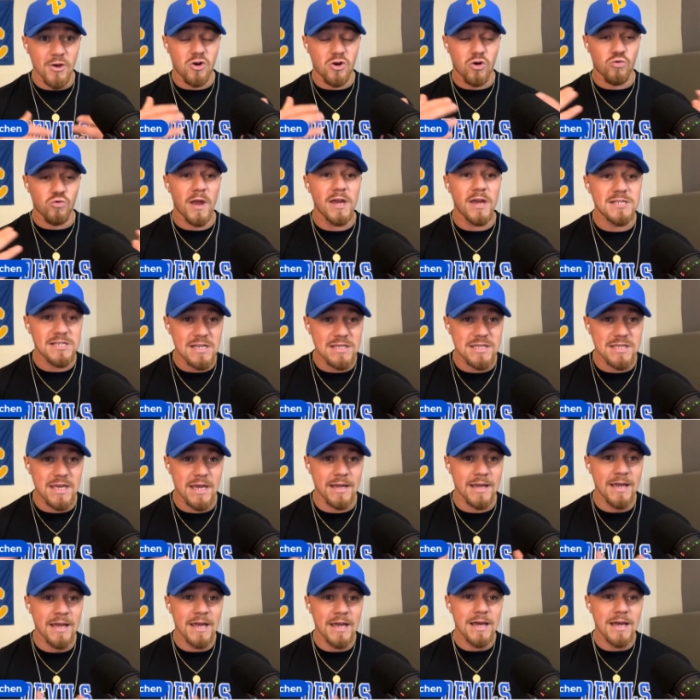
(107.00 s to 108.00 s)
crazy
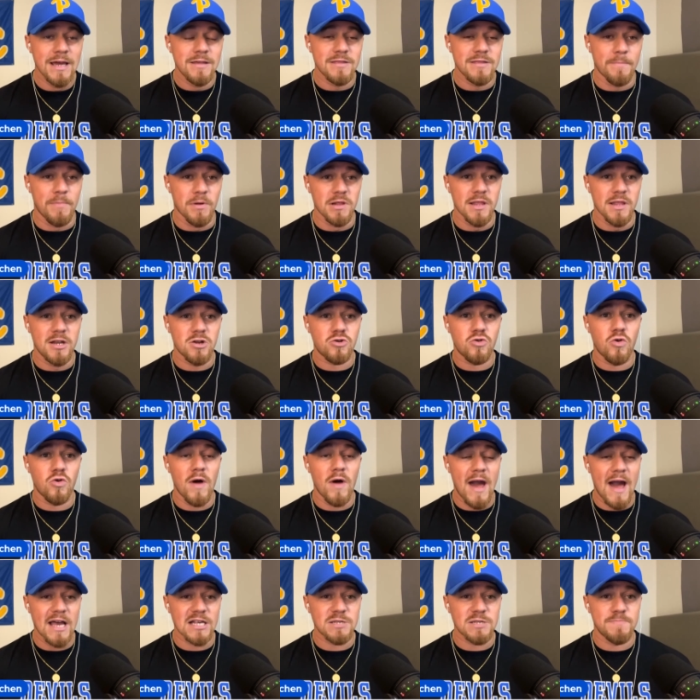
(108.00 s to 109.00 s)
thing, the political
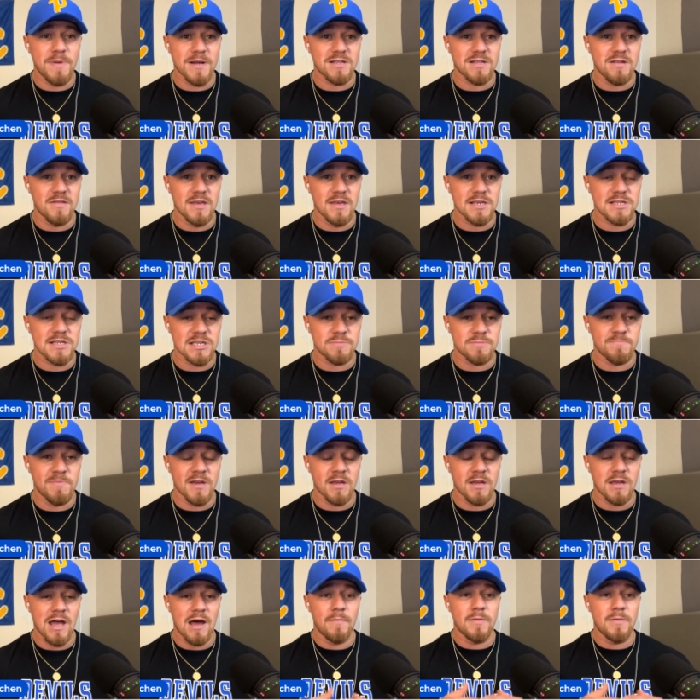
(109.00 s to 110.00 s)
aspect of this has
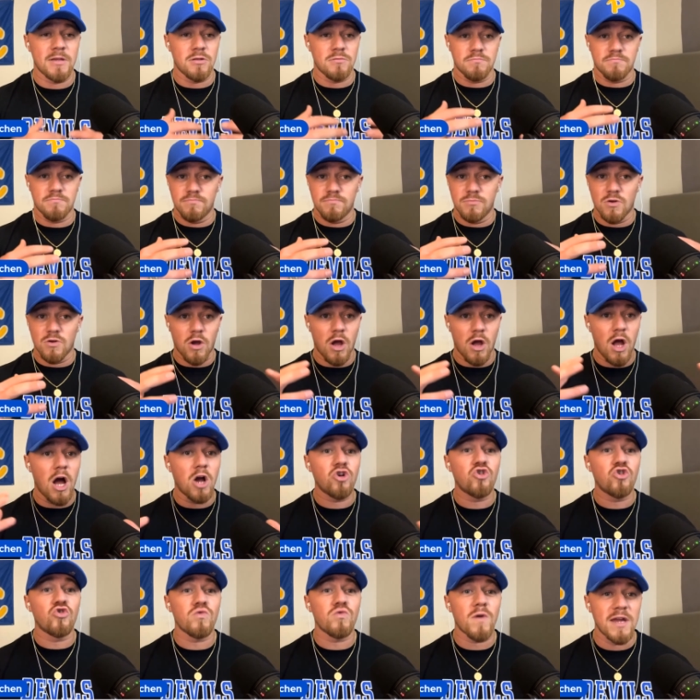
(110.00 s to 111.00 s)
been coming
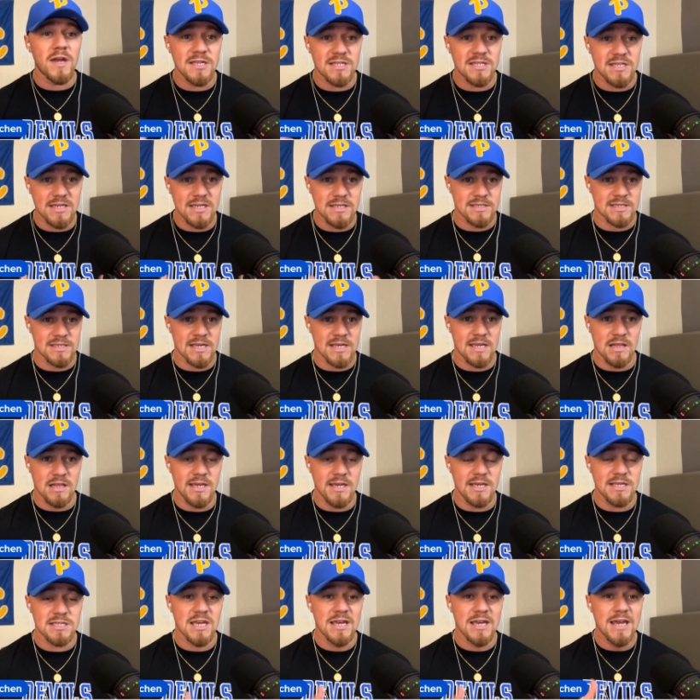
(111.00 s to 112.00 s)
crazy to say the
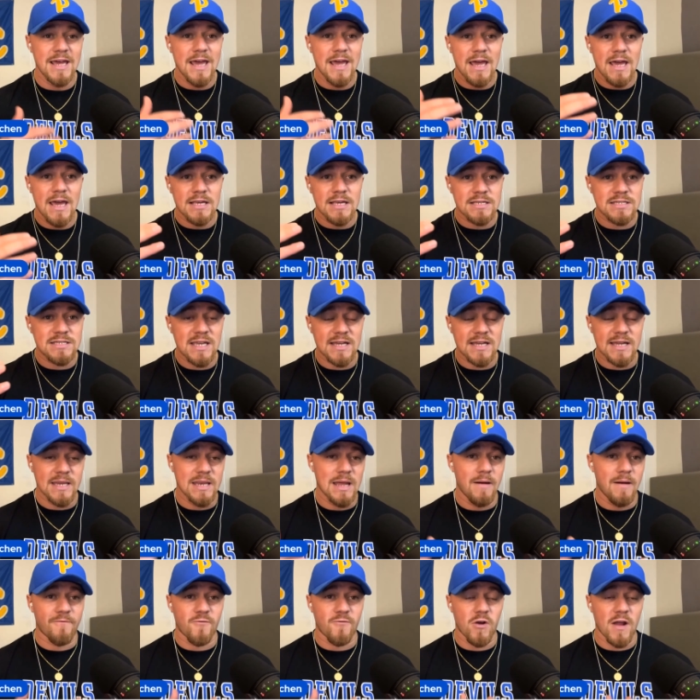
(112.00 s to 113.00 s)
least. Sticking
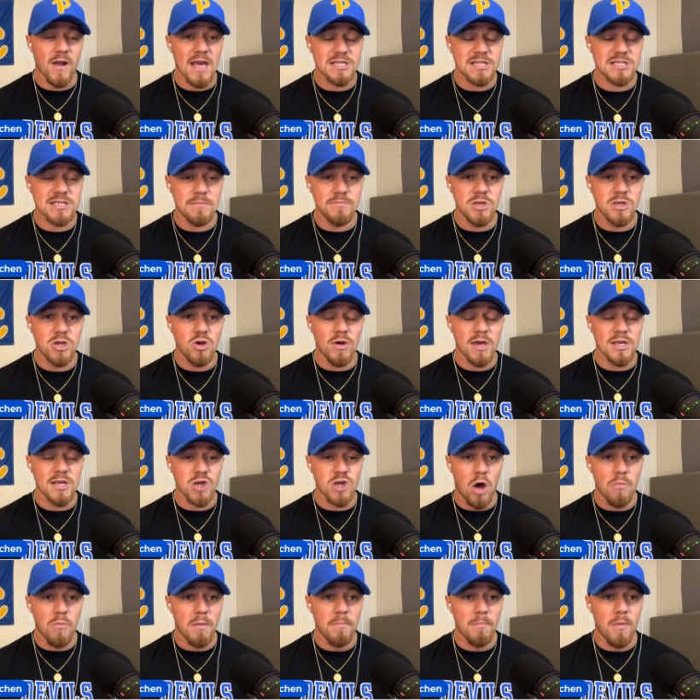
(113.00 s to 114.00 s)
up for SMU, his
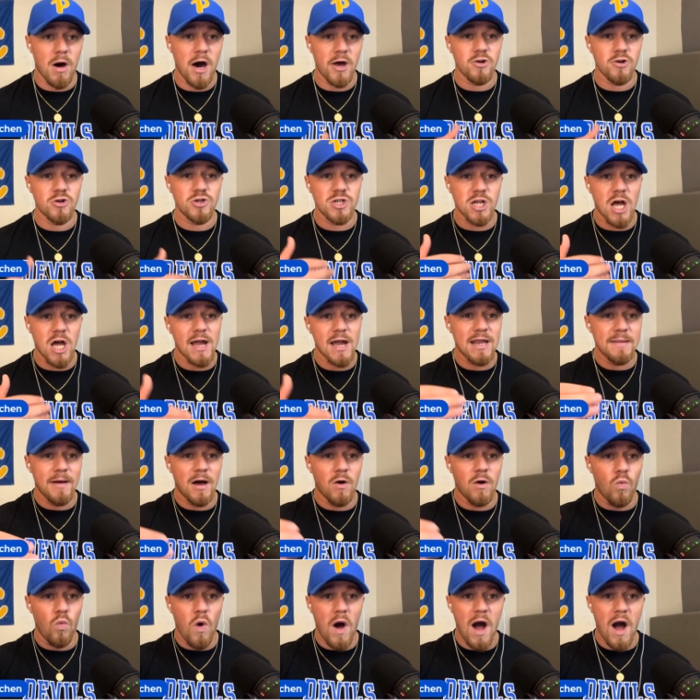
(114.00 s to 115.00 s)
alma mater, talking
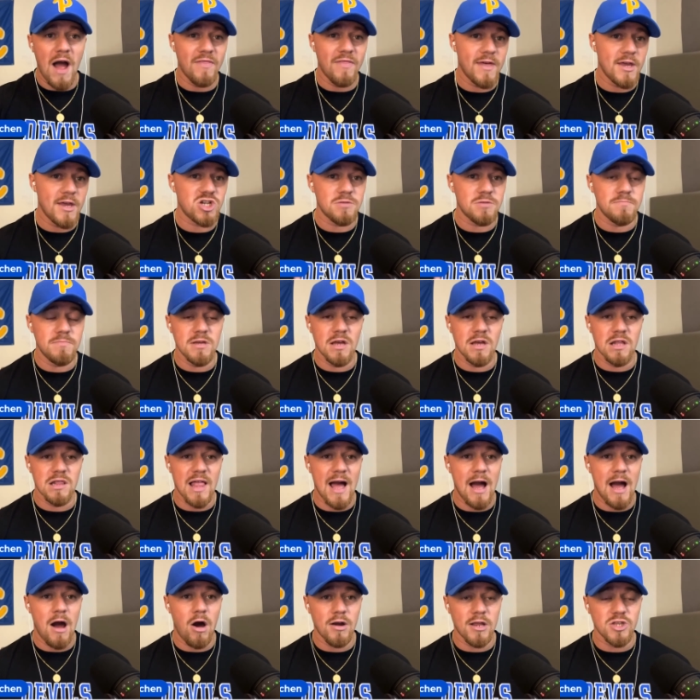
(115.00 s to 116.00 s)
about why they should be
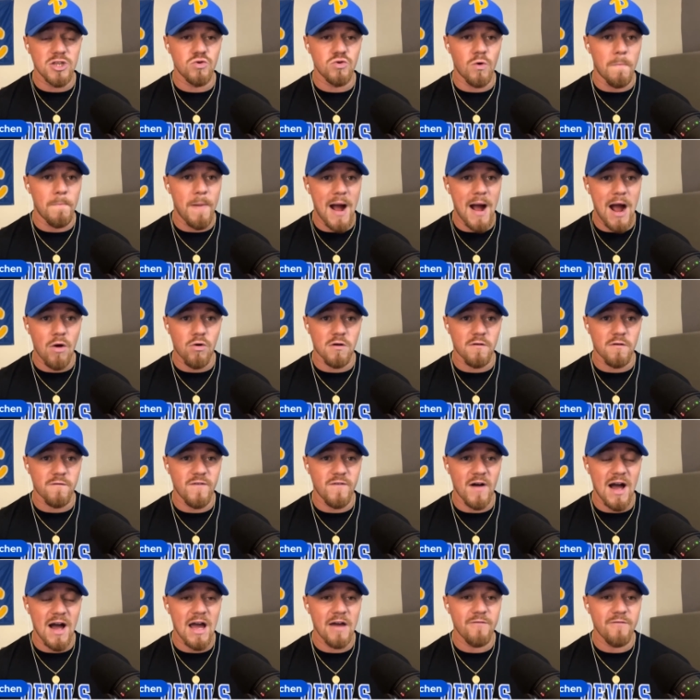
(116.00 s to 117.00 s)
allowed into a Power
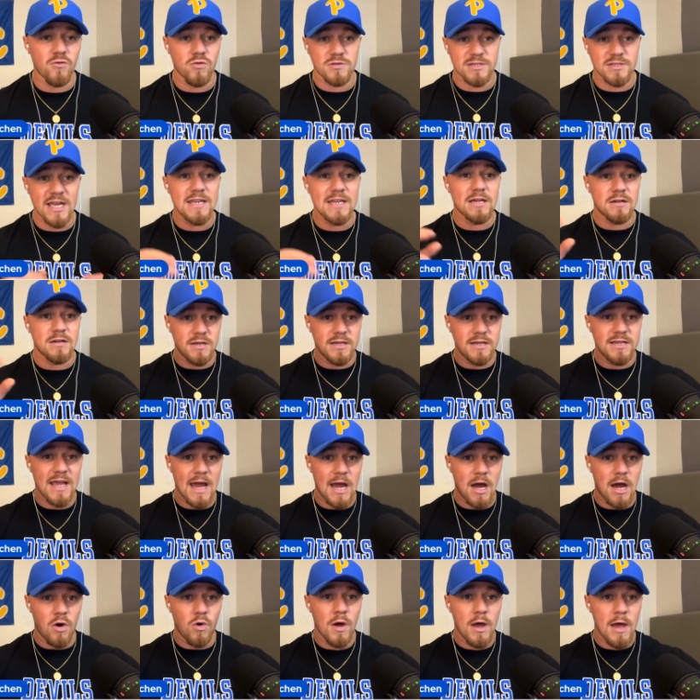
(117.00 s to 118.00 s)
Five or technically
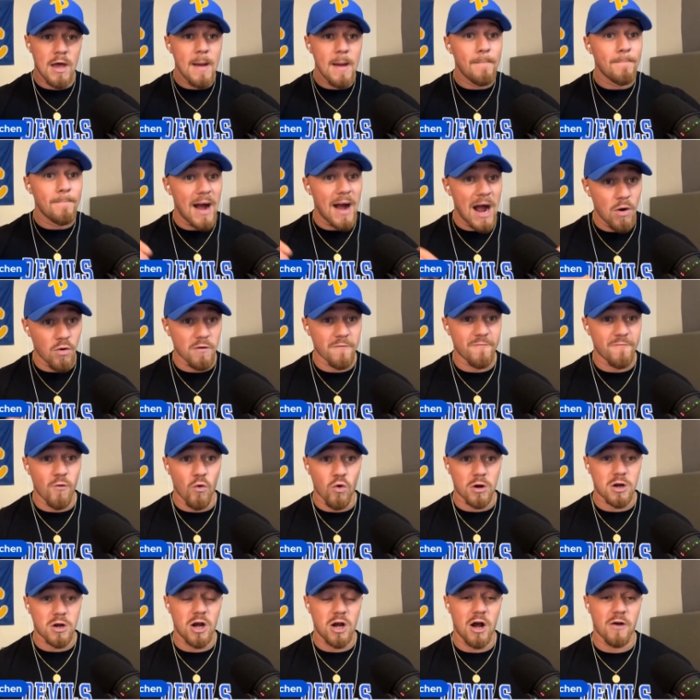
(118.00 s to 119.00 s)
now Power
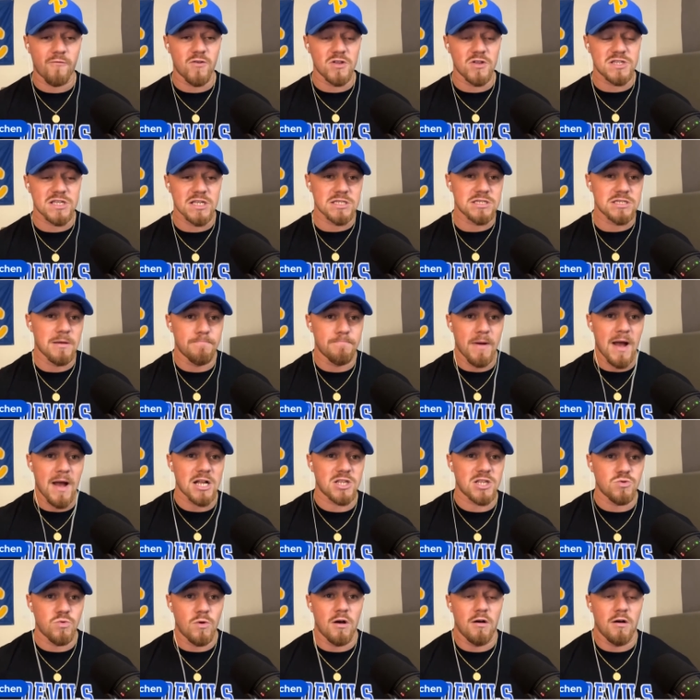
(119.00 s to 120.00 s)
Four conference since the
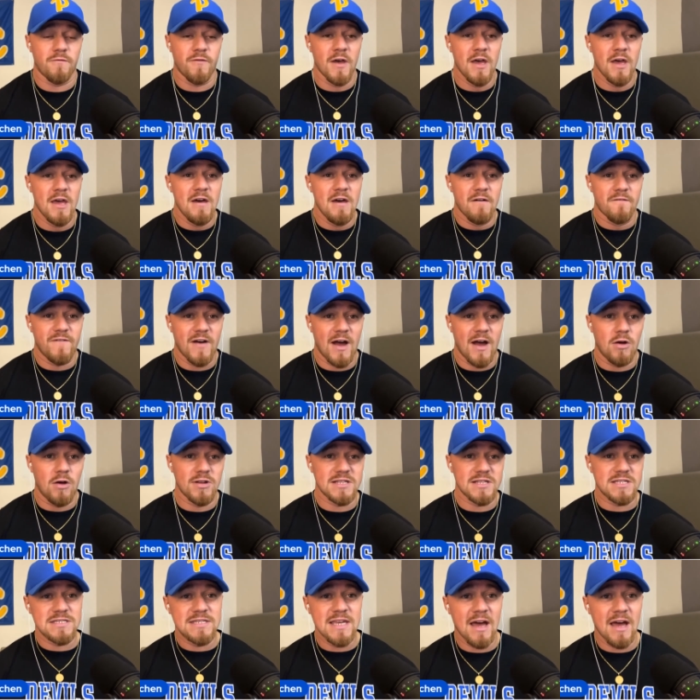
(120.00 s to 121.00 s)
Pac 12 found
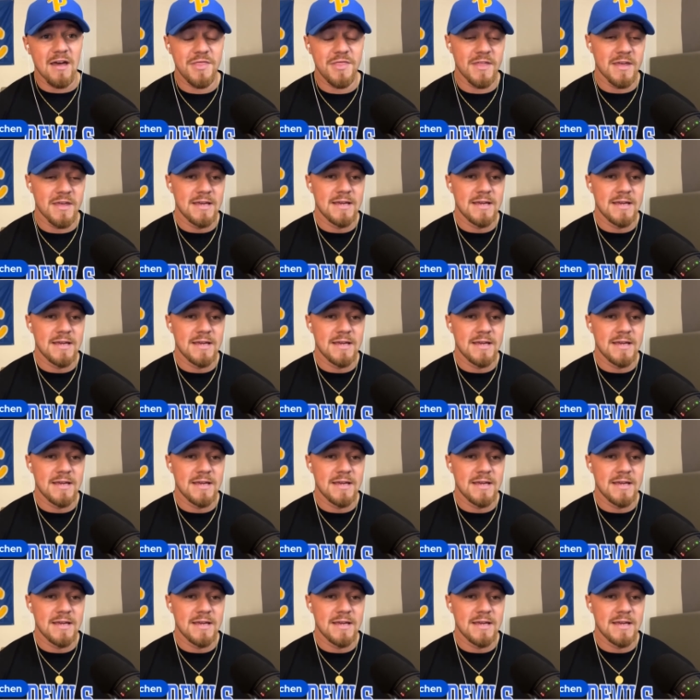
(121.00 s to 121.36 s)
its death.